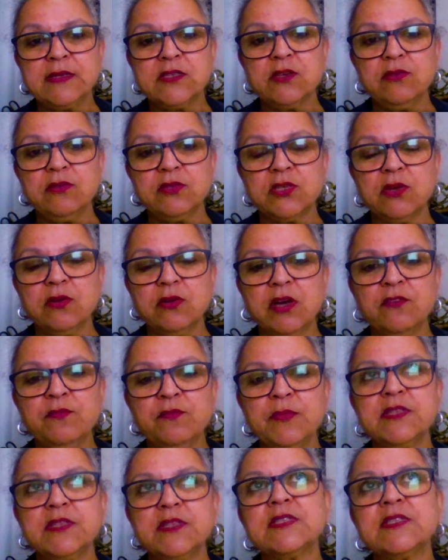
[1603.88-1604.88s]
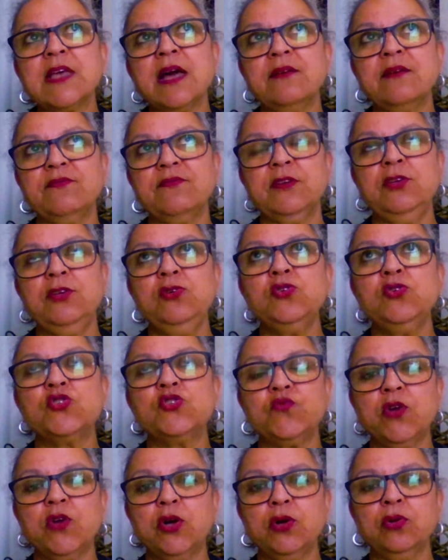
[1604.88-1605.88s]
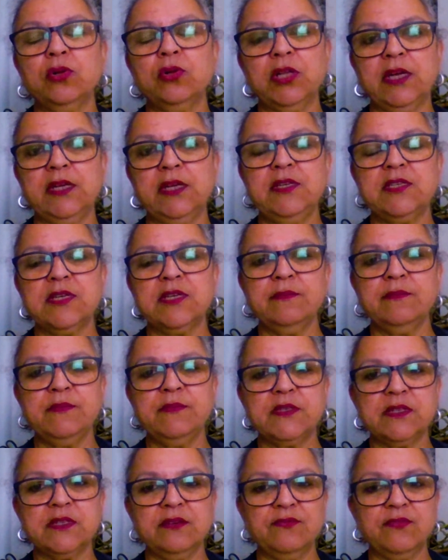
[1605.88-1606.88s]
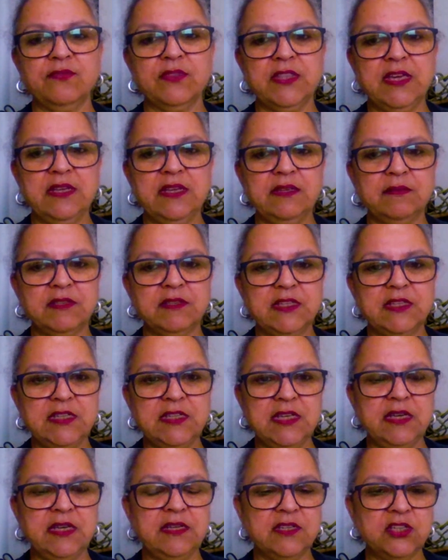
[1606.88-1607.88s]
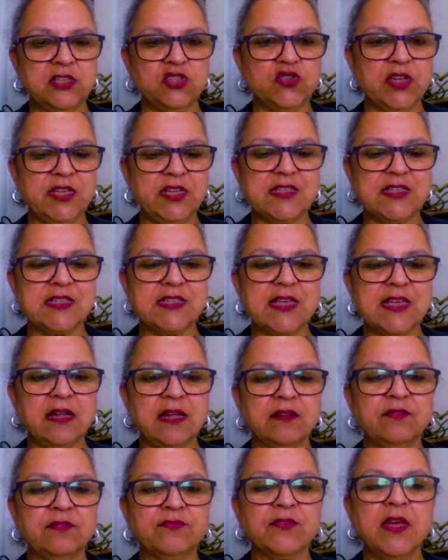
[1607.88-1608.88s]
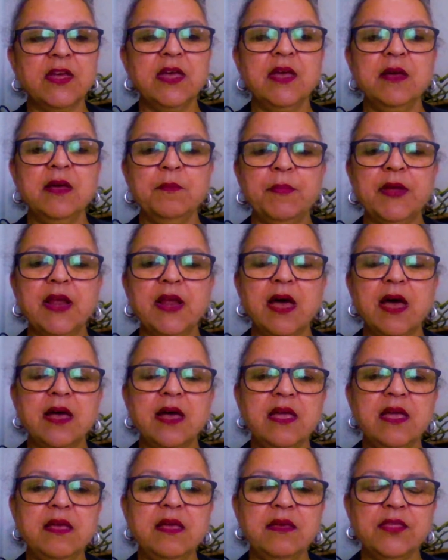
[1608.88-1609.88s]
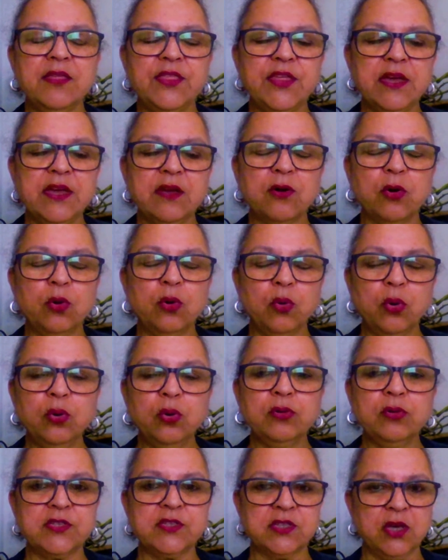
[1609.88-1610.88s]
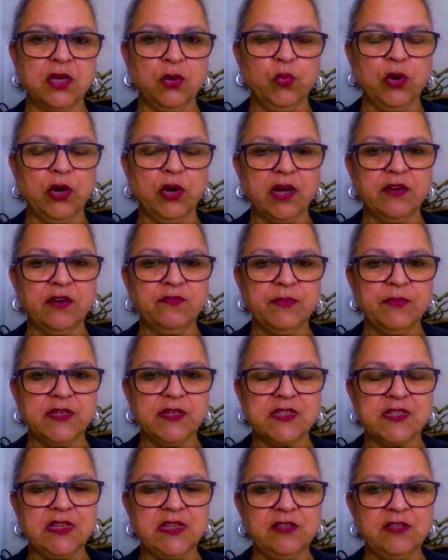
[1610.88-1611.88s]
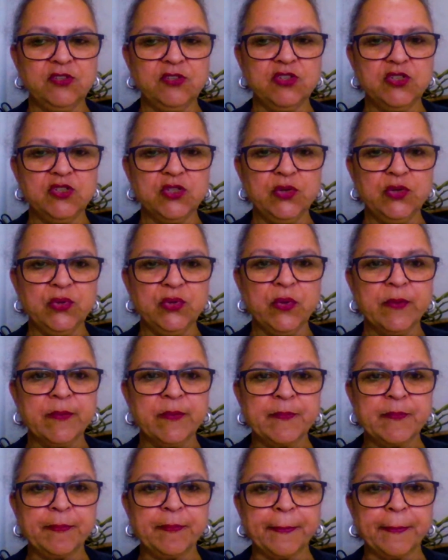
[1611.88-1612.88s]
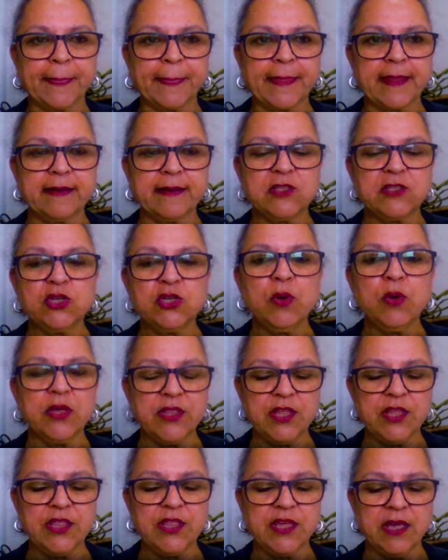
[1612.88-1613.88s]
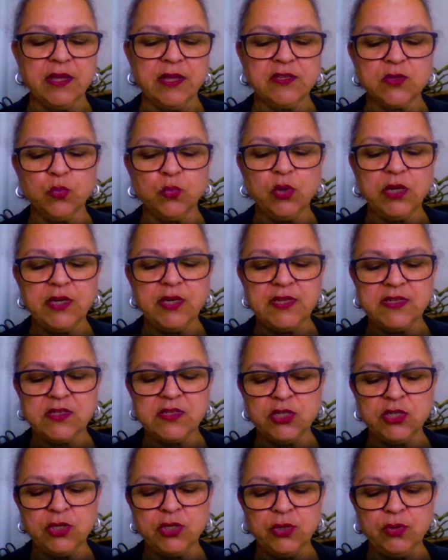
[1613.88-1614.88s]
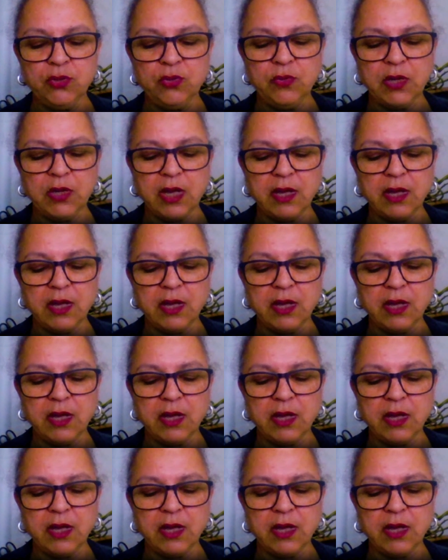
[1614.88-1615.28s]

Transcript: so governments have a huge role in terms of the tea industry itself. But I think also what governments need to do, two other things. One is to